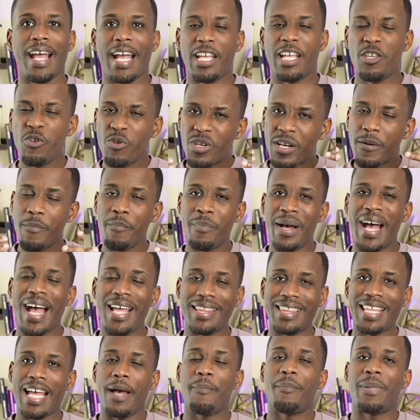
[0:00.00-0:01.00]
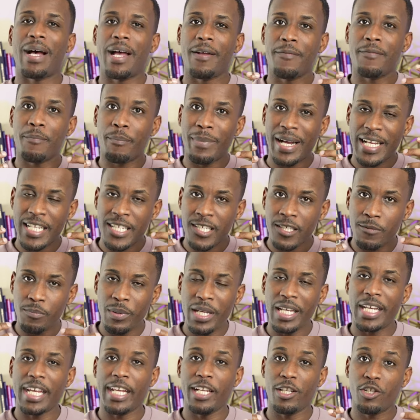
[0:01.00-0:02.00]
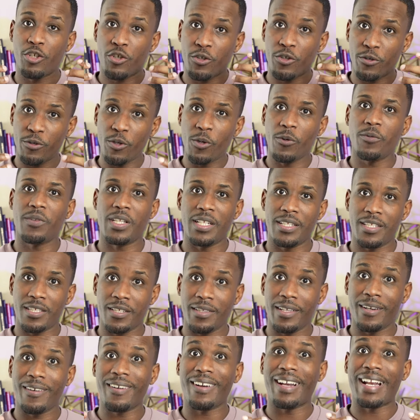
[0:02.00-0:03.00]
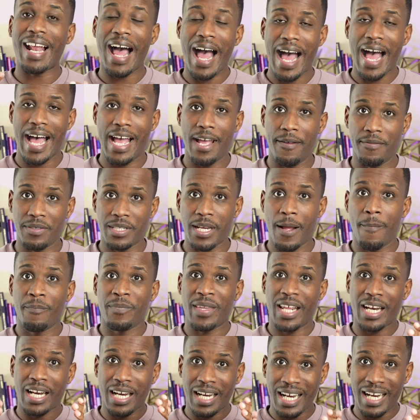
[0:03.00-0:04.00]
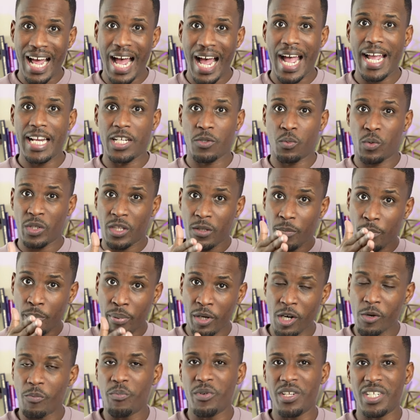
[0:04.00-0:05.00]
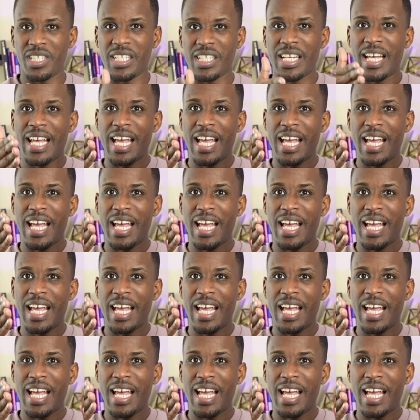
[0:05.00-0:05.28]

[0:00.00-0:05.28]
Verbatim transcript: And you combat that by, by speaking truth into their lives that aligns with the purpose